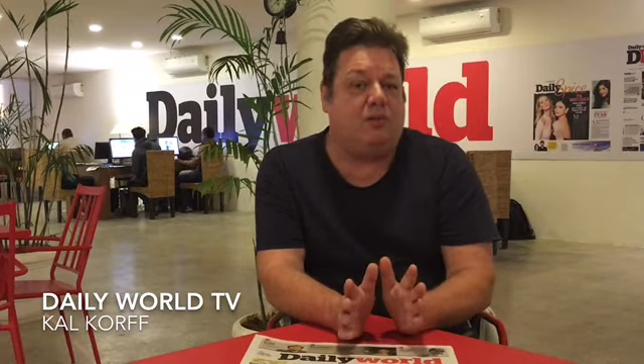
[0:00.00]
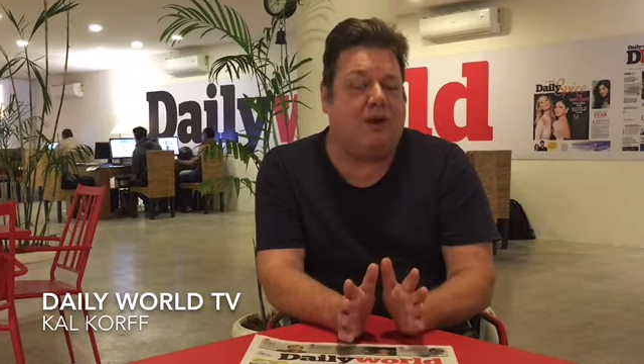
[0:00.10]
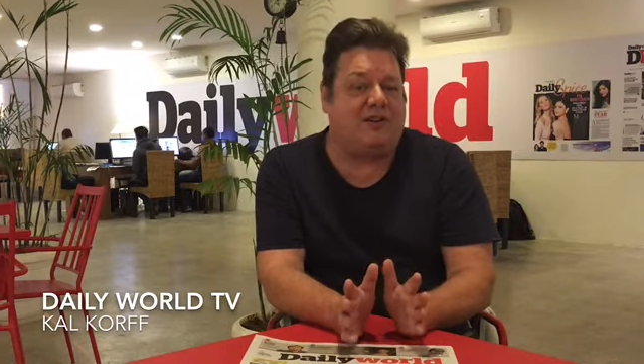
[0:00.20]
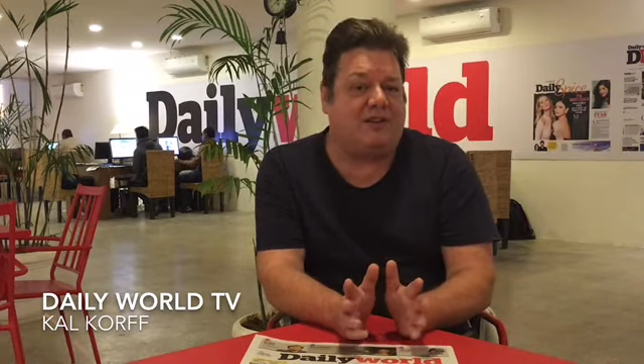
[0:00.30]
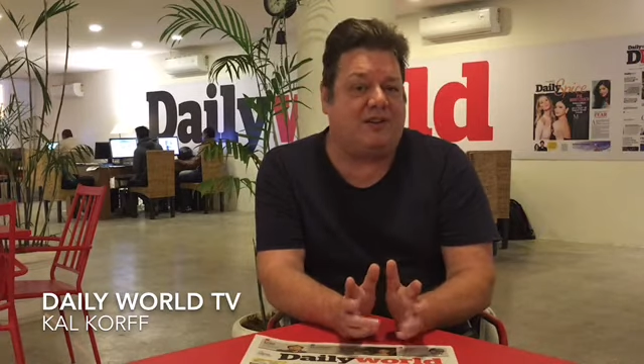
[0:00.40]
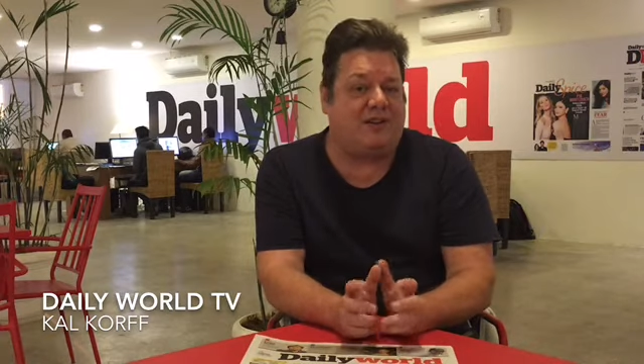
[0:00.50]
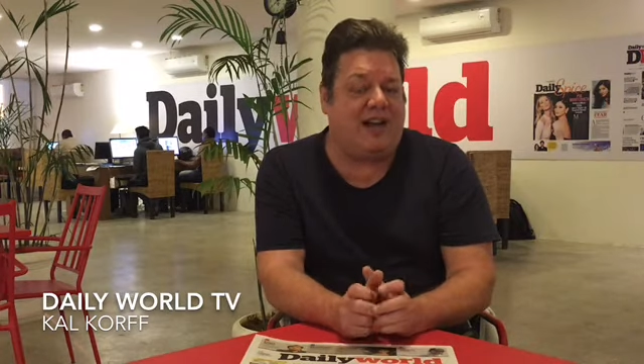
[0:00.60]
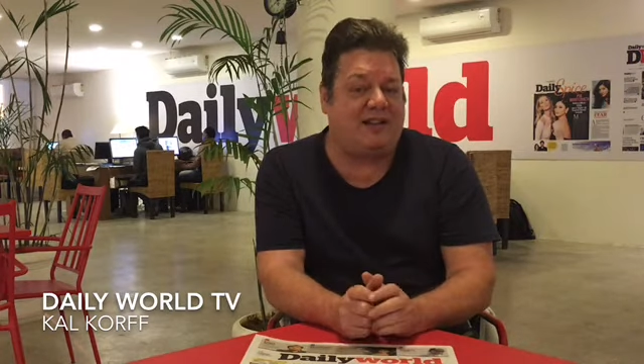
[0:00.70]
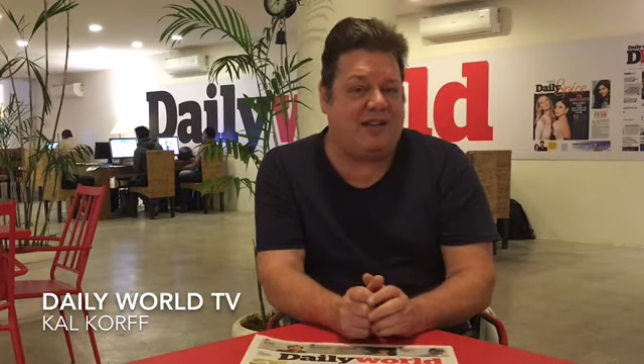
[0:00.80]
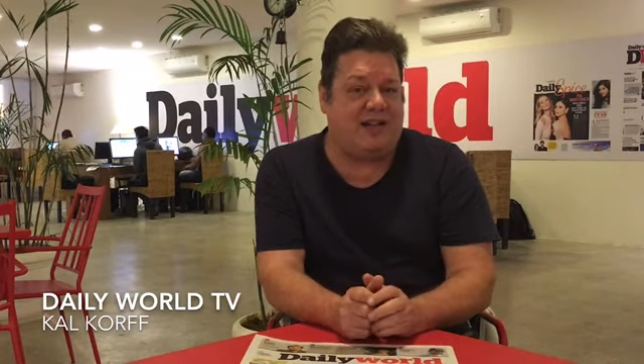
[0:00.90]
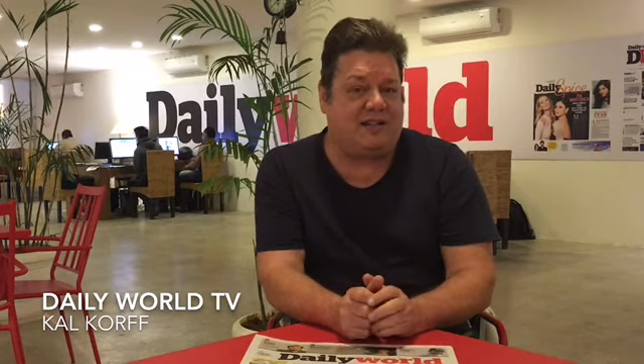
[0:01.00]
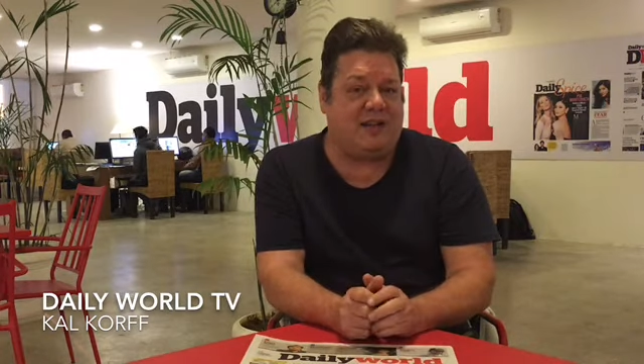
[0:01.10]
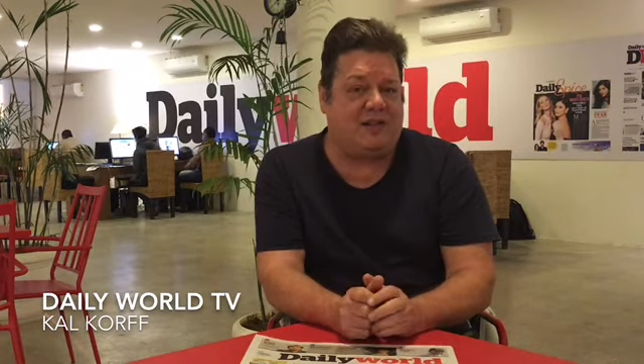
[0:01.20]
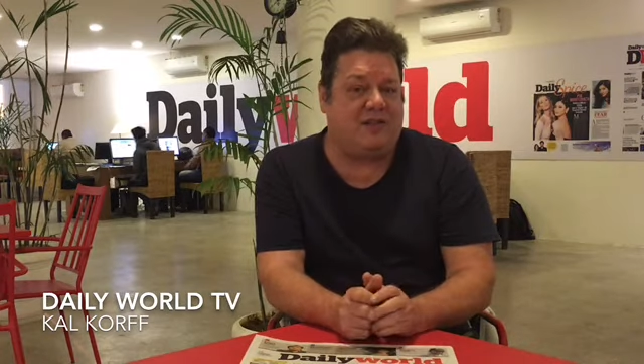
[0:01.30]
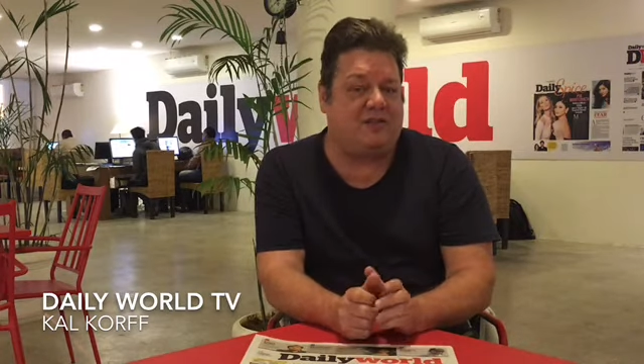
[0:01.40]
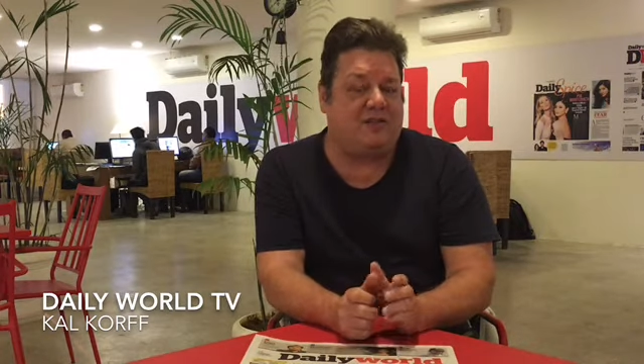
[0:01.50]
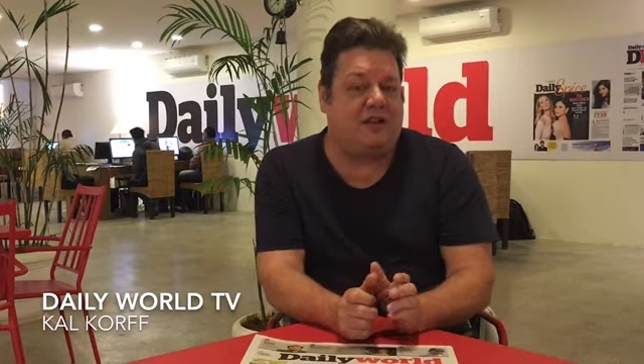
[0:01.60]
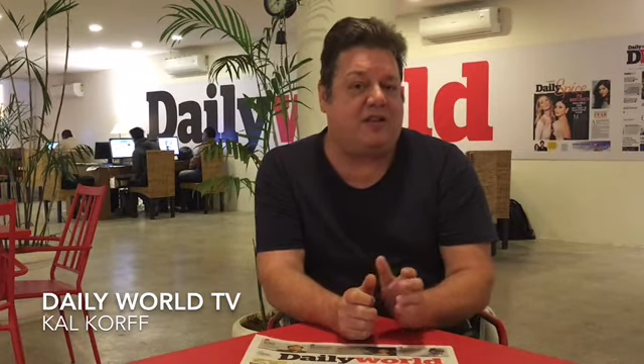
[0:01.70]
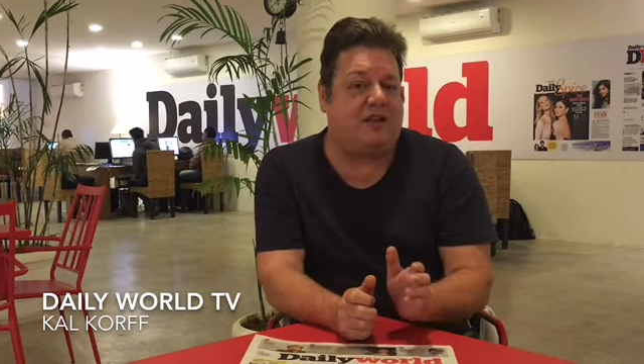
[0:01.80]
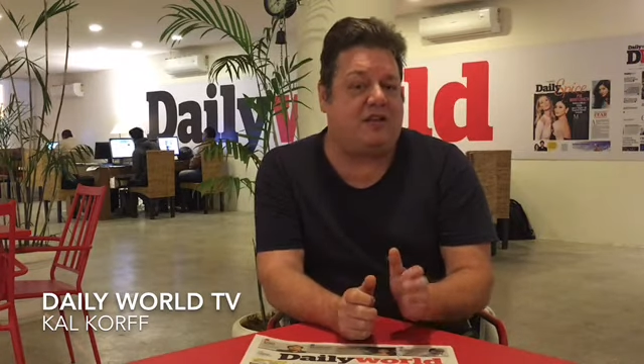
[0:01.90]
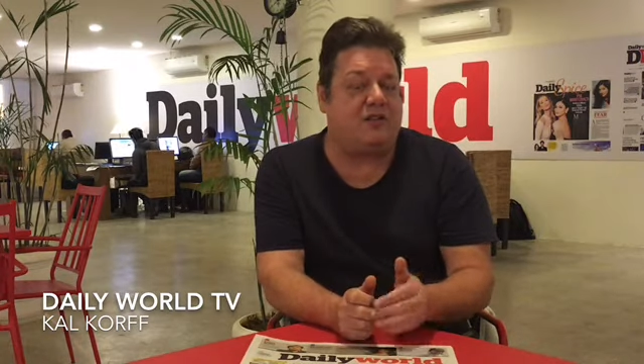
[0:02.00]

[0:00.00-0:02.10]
want to collect that data so that they can